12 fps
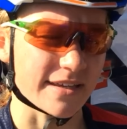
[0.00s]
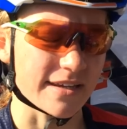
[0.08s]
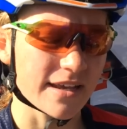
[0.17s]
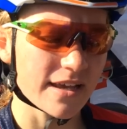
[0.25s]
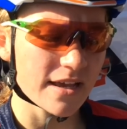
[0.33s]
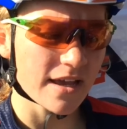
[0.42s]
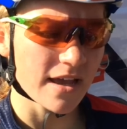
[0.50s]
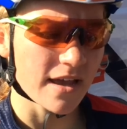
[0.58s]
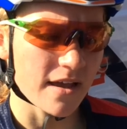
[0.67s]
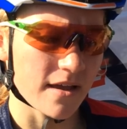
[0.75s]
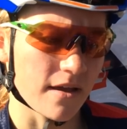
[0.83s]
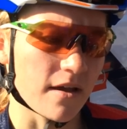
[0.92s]

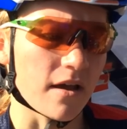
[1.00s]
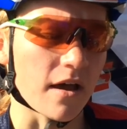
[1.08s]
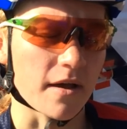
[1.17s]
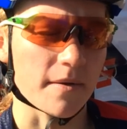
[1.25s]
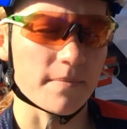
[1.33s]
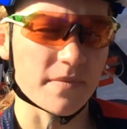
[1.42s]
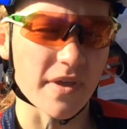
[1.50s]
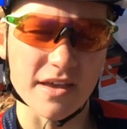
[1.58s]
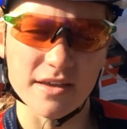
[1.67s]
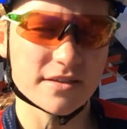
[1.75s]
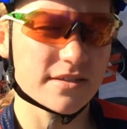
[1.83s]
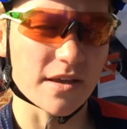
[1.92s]

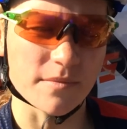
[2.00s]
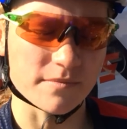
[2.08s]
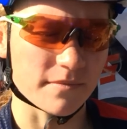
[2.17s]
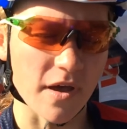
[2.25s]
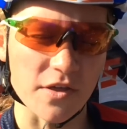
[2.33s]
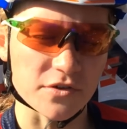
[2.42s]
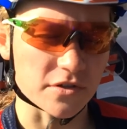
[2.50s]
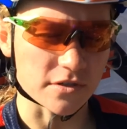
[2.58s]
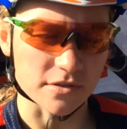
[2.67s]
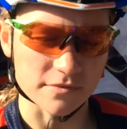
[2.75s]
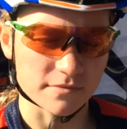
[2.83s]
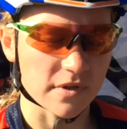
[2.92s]
and some
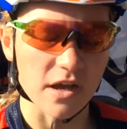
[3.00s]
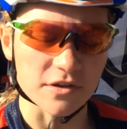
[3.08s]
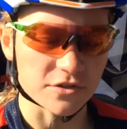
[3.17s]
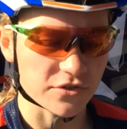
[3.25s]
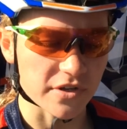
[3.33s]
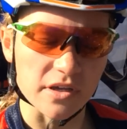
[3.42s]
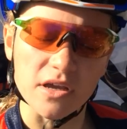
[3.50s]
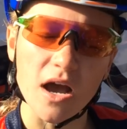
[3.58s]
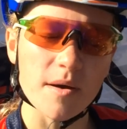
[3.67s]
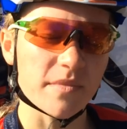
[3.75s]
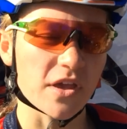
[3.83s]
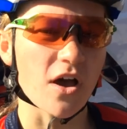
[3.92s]
other country
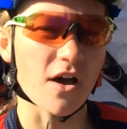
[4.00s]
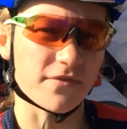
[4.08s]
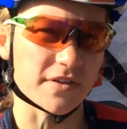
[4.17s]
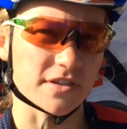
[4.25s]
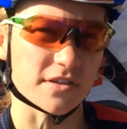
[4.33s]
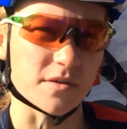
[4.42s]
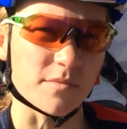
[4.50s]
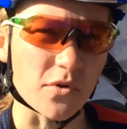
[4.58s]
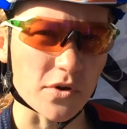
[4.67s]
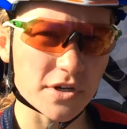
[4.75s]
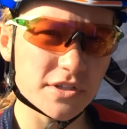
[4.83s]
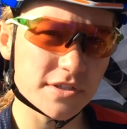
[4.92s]
cut me off into the
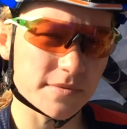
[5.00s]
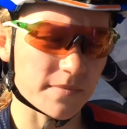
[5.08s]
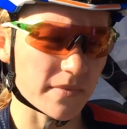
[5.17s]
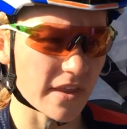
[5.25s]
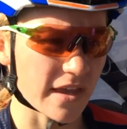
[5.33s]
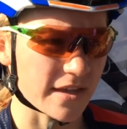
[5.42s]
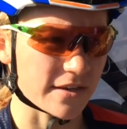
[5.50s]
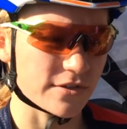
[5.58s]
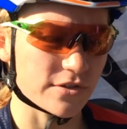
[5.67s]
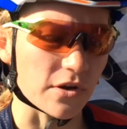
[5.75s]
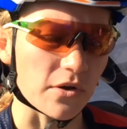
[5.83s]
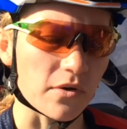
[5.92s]
boards, and
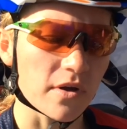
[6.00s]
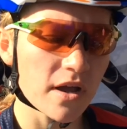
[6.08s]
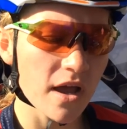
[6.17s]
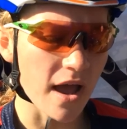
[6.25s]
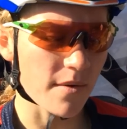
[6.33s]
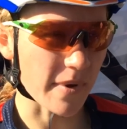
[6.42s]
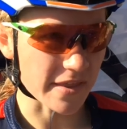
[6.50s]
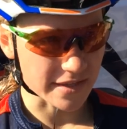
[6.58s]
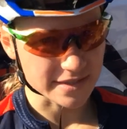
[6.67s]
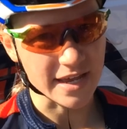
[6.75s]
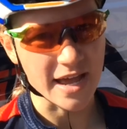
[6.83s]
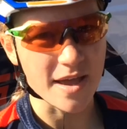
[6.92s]
so by
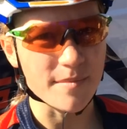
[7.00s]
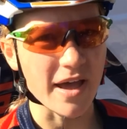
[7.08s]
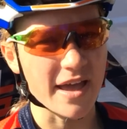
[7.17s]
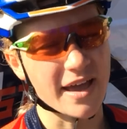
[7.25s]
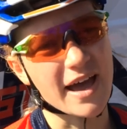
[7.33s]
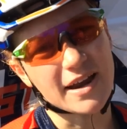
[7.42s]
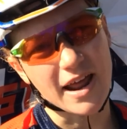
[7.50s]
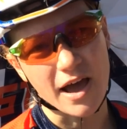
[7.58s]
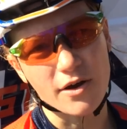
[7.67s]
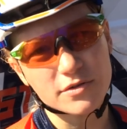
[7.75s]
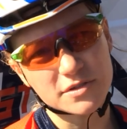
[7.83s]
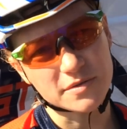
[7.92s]
the time I got
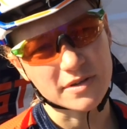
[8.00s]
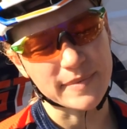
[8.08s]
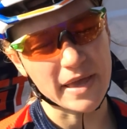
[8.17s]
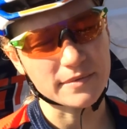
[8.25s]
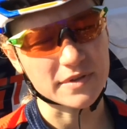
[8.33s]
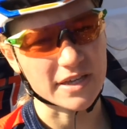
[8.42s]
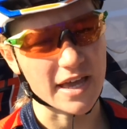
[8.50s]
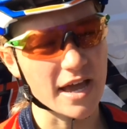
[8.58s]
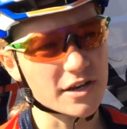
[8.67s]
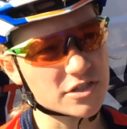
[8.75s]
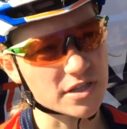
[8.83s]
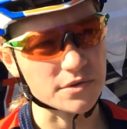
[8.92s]
out to be able to
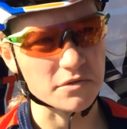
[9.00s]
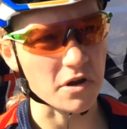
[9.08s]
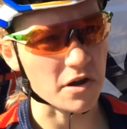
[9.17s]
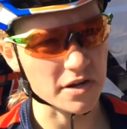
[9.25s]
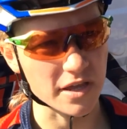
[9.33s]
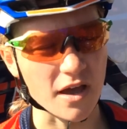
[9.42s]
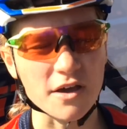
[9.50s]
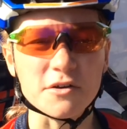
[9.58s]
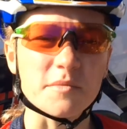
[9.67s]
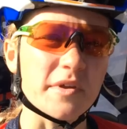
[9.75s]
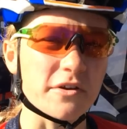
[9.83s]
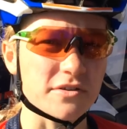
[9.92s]
catch, they were already
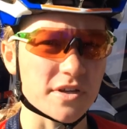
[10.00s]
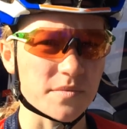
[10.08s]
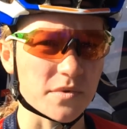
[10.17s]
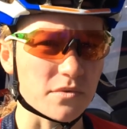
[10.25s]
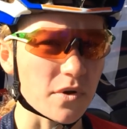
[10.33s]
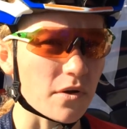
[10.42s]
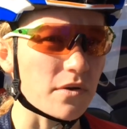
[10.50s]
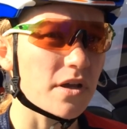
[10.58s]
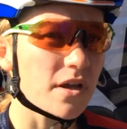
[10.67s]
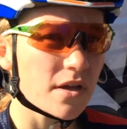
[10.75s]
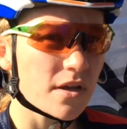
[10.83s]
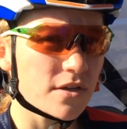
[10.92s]
100 meters up the road.
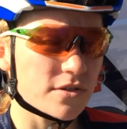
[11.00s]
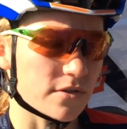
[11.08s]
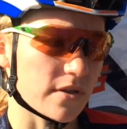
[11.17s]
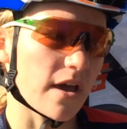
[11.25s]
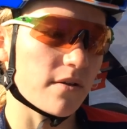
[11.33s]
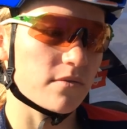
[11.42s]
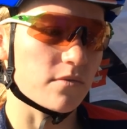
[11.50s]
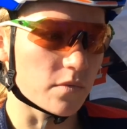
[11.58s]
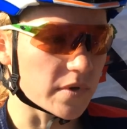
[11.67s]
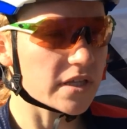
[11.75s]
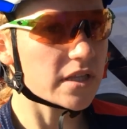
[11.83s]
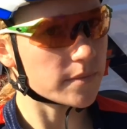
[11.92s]
So that
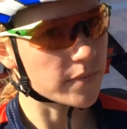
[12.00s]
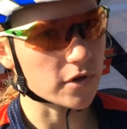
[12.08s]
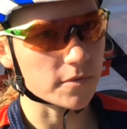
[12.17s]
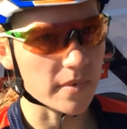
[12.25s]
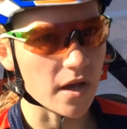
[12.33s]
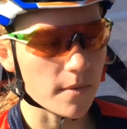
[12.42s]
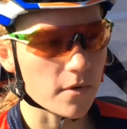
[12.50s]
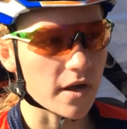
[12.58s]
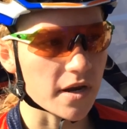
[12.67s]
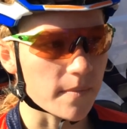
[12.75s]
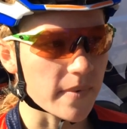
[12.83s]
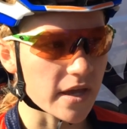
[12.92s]
really burned me up
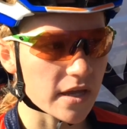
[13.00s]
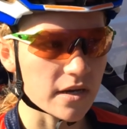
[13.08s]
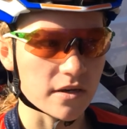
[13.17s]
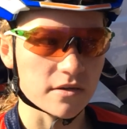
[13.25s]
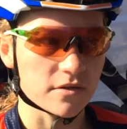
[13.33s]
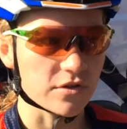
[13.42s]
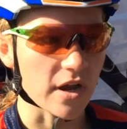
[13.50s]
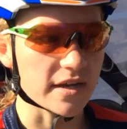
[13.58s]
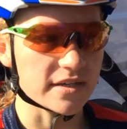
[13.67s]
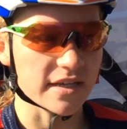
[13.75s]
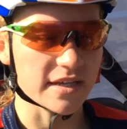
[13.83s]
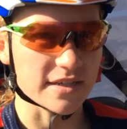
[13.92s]
quite a bit.
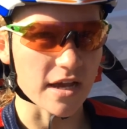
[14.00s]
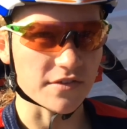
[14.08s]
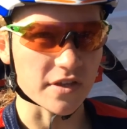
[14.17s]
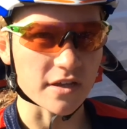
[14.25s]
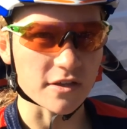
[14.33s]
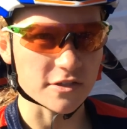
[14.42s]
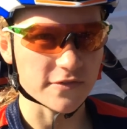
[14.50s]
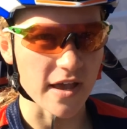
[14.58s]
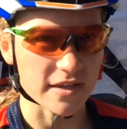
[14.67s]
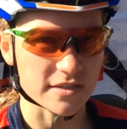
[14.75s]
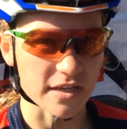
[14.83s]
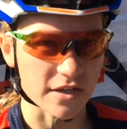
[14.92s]
Tried to get down the hill as
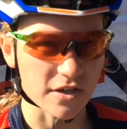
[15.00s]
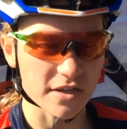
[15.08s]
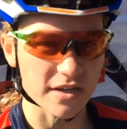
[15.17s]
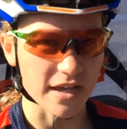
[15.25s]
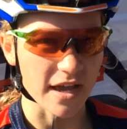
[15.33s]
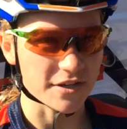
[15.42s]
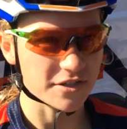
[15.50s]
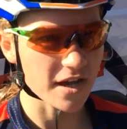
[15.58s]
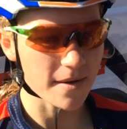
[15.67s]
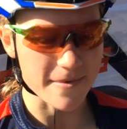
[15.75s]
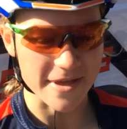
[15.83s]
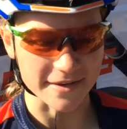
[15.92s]
fast as I could to catch
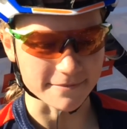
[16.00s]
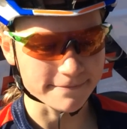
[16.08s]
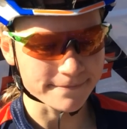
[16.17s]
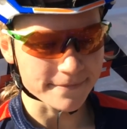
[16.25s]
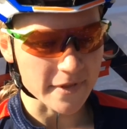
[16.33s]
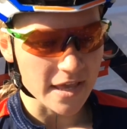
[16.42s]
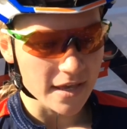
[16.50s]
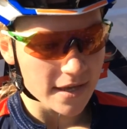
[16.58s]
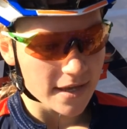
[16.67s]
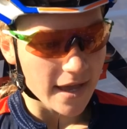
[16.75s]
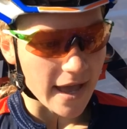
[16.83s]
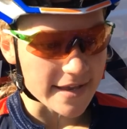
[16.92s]
up, and
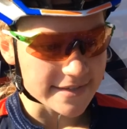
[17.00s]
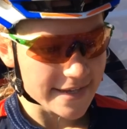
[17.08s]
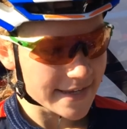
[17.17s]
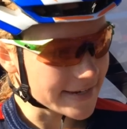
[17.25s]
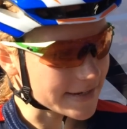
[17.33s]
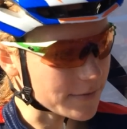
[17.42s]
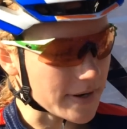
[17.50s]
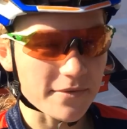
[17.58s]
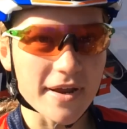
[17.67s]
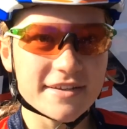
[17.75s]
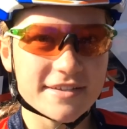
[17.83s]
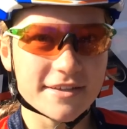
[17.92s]
I did, and went
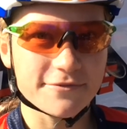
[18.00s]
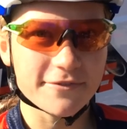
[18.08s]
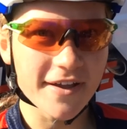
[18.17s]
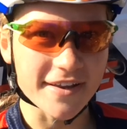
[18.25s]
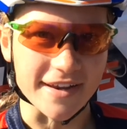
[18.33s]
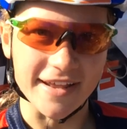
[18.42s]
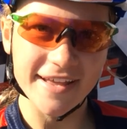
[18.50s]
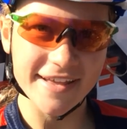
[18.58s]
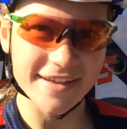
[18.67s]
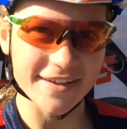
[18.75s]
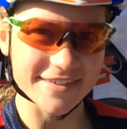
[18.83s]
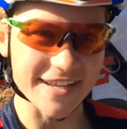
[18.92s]
right to the front,
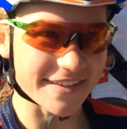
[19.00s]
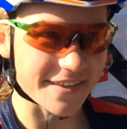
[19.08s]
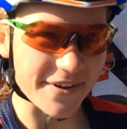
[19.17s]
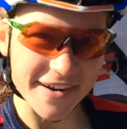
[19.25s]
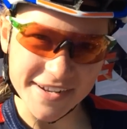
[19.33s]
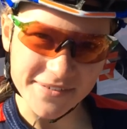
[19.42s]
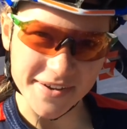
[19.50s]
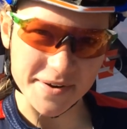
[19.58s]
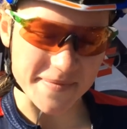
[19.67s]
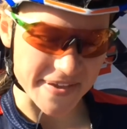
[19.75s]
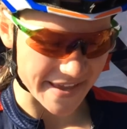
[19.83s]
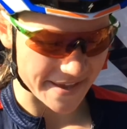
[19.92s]
exactly where I didn't want
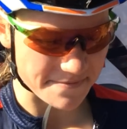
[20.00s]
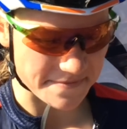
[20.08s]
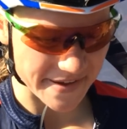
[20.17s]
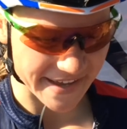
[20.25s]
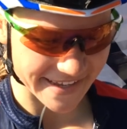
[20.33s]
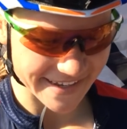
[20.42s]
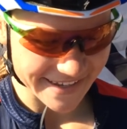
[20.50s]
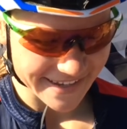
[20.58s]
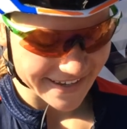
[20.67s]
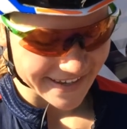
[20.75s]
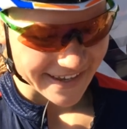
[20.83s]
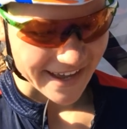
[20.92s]
to be. But
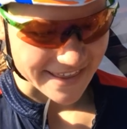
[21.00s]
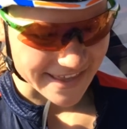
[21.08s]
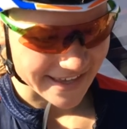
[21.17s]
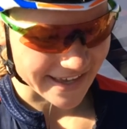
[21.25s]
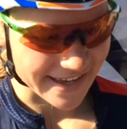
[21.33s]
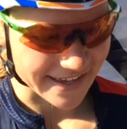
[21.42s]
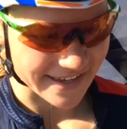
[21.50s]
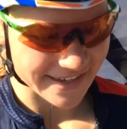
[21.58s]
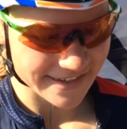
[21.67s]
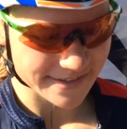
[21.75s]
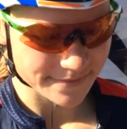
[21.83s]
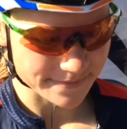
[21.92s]
I think I
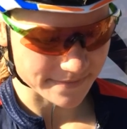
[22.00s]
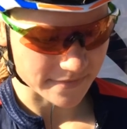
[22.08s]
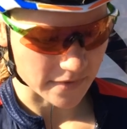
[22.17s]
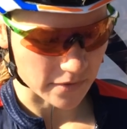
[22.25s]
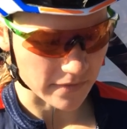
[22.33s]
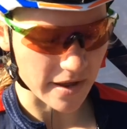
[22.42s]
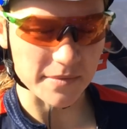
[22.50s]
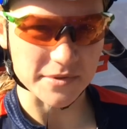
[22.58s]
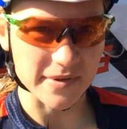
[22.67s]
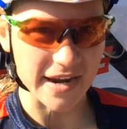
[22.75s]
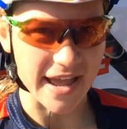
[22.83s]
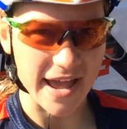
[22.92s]
ran
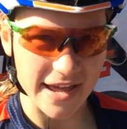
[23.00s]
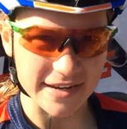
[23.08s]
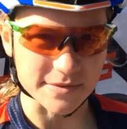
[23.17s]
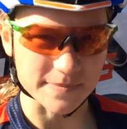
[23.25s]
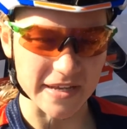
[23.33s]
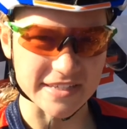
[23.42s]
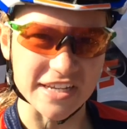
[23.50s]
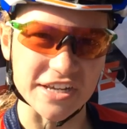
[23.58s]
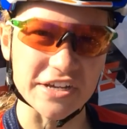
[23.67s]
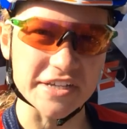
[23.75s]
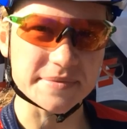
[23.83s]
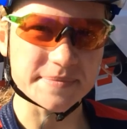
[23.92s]
with what I had as best I
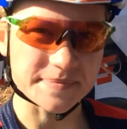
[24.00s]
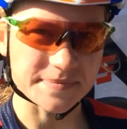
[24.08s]
could.